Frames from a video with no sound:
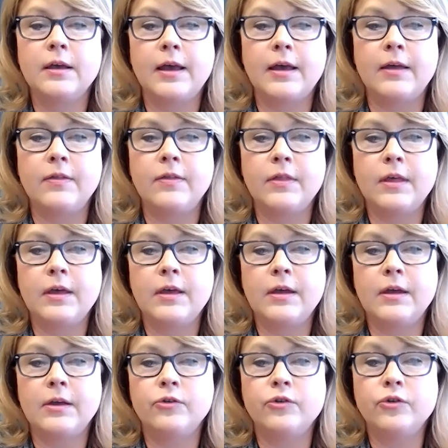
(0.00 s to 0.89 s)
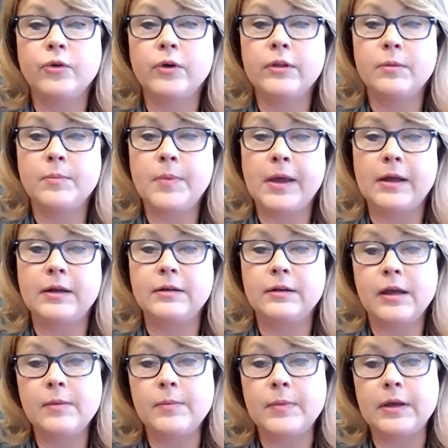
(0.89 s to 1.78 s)
And then during the
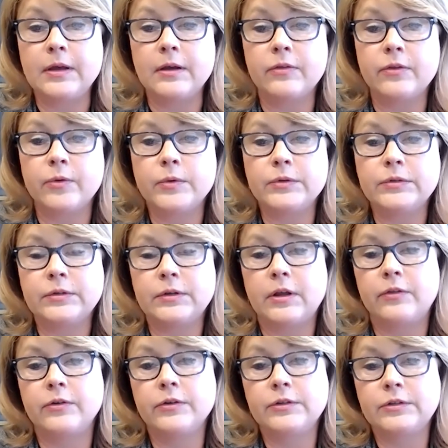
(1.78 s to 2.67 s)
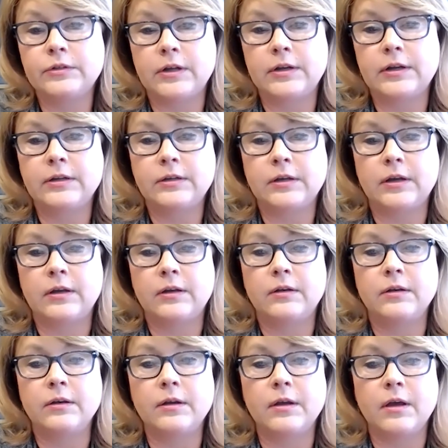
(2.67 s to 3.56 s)
pandemic, there was another study
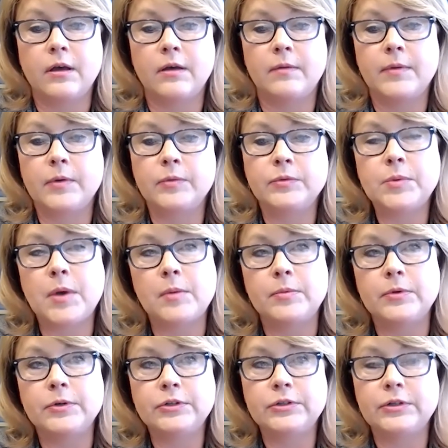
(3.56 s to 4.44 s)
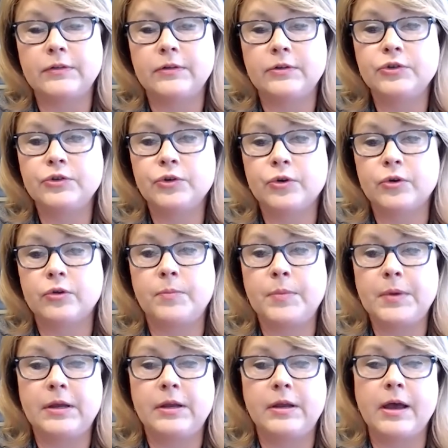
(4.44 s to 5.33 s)
done that was published in the Journal of
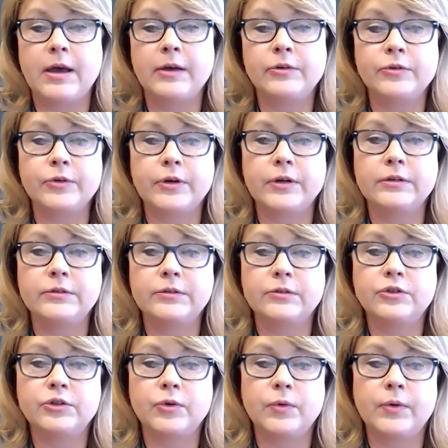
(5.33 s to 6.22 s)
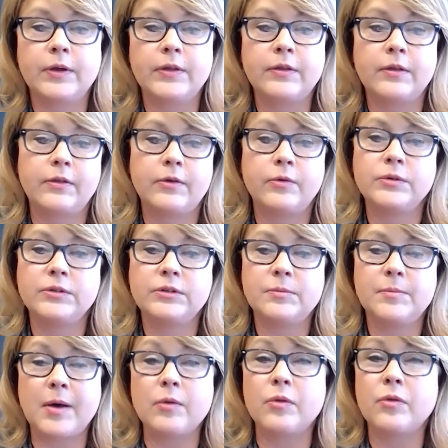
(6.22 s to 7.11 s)
Pediatrics showing that there was
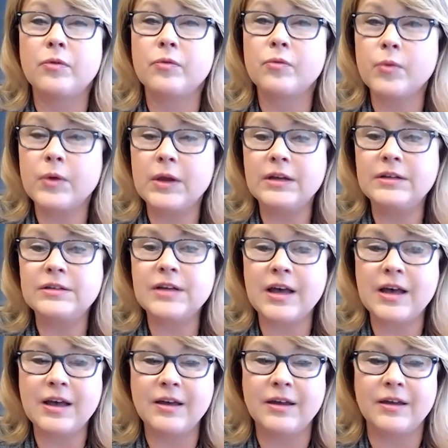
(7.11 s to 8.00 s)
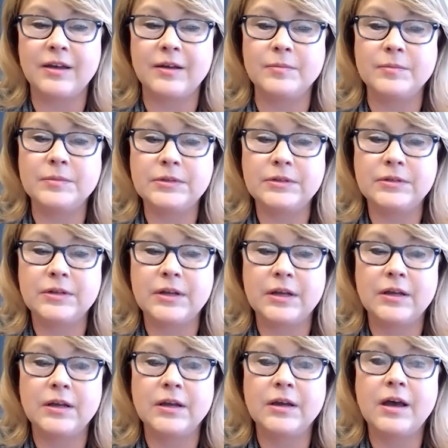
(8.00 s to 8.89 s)
about 3 times
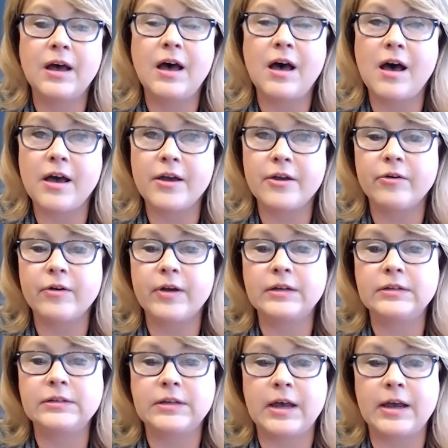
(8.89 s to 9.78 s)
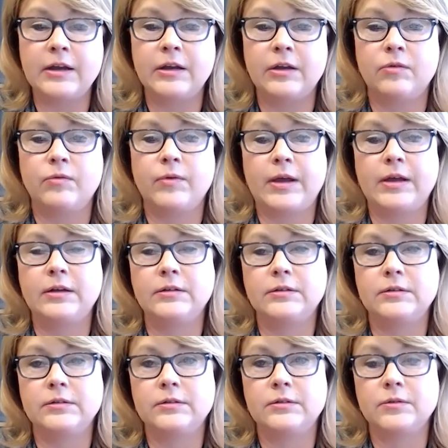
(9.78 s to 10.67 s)
higher anxiety
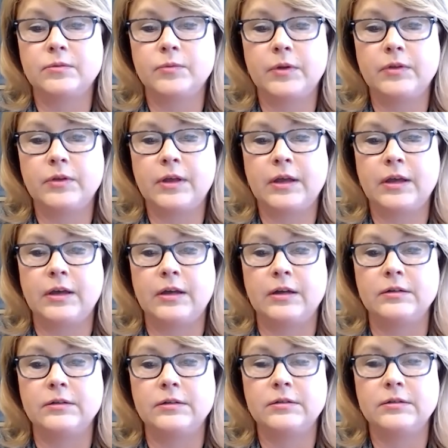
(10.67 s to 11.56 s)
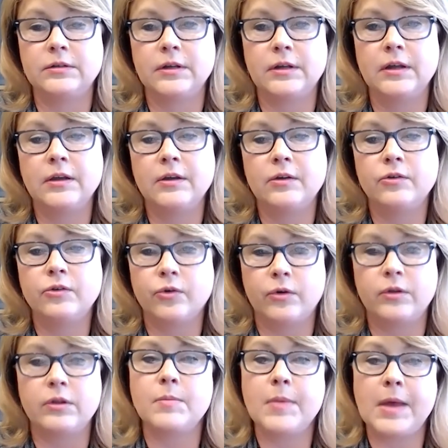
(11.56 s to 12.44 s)
rates with kids
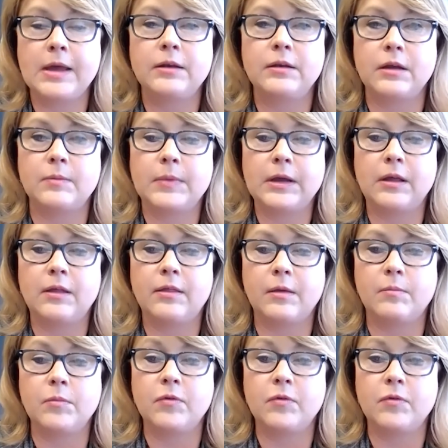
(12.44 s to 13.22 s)
during the pandemic than